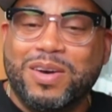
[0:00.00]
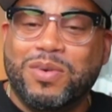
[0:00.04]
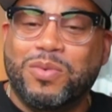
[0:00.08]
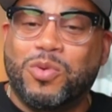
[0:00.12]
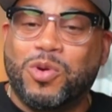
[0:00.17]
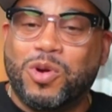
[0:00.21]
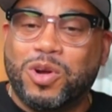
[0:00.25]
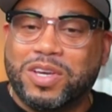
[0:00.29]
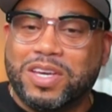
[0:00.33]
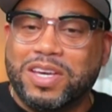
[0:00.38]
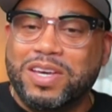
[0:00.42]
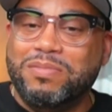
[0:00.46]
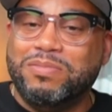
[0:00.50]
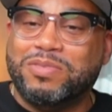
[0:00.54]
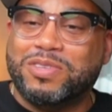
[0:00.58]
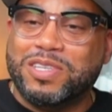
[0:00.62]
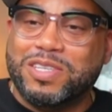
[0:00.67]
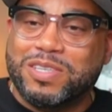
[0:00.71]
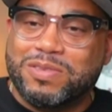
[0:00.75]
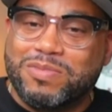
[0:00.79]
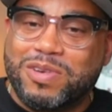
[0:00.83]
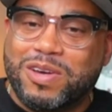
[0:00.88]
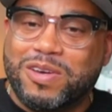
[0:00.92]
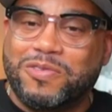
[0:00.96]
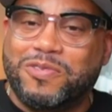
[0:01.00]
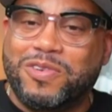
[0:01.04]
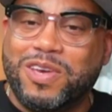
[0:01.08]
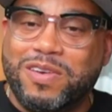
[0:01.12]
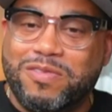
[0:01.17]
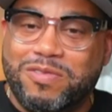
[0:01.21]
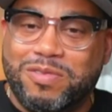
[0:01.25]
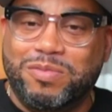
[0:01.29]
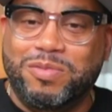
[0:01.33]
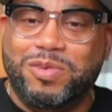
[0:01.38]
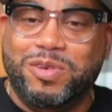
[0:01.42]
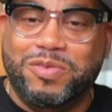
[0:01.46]
War Games is my
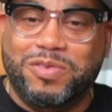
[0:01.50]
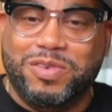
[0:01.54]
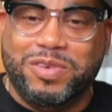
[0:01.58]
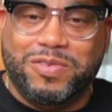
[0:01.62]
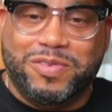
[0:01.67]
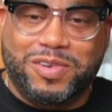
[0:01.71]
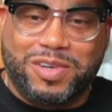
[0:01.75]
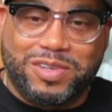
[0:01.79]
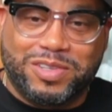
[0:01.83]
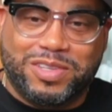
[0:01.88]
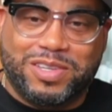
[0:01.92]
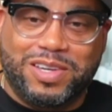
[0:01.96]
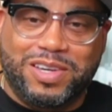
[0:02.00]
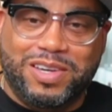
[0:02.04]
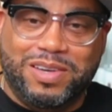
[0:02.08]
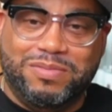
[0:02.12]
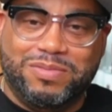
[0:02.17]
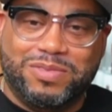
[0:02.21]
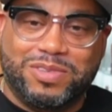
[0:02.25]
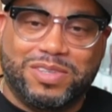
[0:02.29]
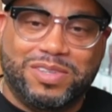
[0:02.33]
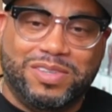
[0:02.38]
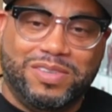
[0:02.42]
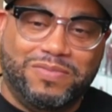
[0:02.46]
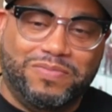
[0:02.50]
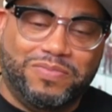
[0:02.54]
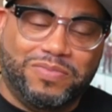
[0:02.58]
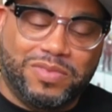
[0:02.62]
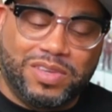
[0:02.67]
favorite movie of all times.